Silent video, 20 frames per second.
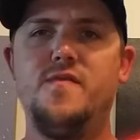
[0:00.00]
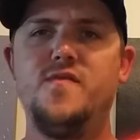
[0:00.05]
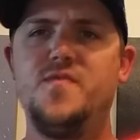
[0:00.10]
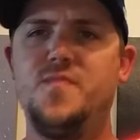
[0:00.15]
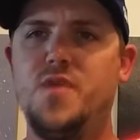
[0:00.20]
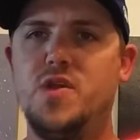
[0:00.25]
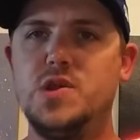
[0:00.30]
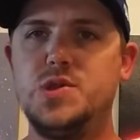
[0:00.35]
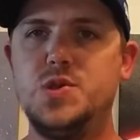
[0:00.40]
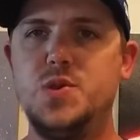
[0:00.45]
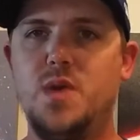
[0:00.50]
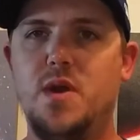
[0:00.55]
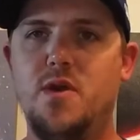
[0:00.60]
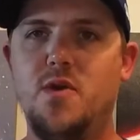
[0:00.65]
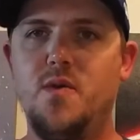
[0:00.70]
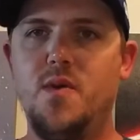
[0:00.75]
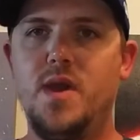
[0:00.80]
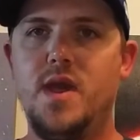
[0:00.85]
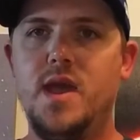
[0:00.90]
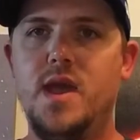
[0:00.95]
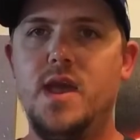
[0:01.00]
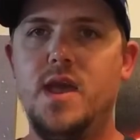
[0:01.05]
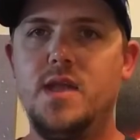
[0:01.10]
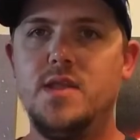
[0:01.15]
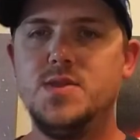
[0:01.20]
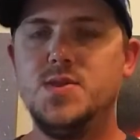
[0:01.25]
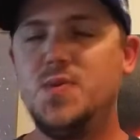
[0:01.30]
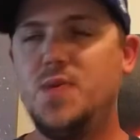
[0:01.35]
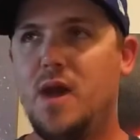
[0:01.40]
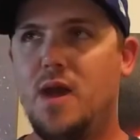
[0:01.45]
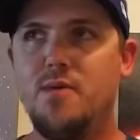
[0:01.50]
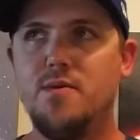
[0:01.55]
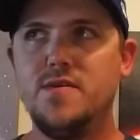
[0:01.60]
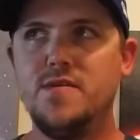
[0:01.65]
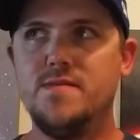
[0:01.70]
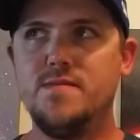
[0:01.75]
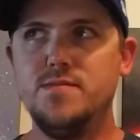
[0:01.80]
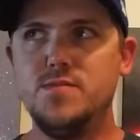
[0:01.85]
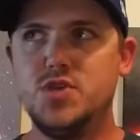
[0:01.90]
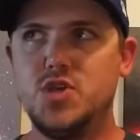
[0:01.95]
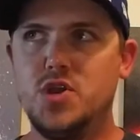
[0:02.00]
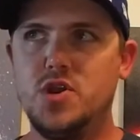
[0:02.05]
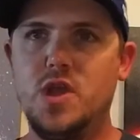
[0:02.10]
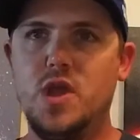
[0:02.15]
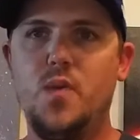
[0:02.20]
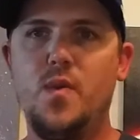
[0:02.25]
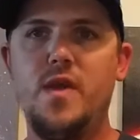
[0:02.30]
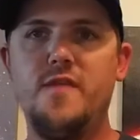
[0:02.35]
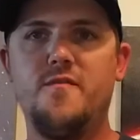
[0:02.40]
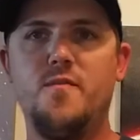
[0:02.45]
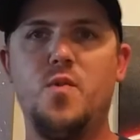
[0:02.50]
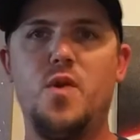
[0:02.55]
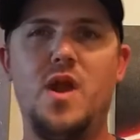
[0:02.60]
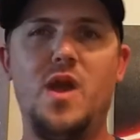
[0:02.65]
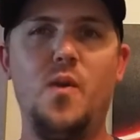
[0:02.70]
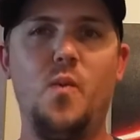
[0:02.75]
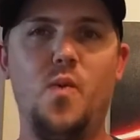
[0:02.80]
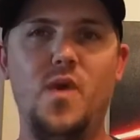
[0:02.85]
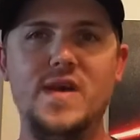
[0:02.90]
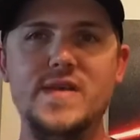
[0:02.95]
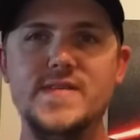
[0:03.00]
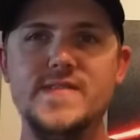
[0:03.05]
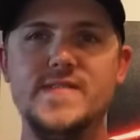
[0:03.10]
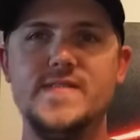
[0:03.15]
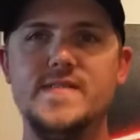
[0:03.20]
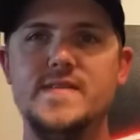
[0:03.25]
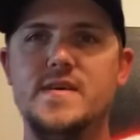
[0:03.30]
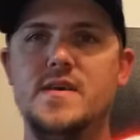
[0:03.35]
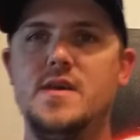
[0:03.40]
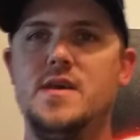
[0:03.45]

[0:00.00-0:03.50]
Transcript: It was about a 2 hours journey away from where I was,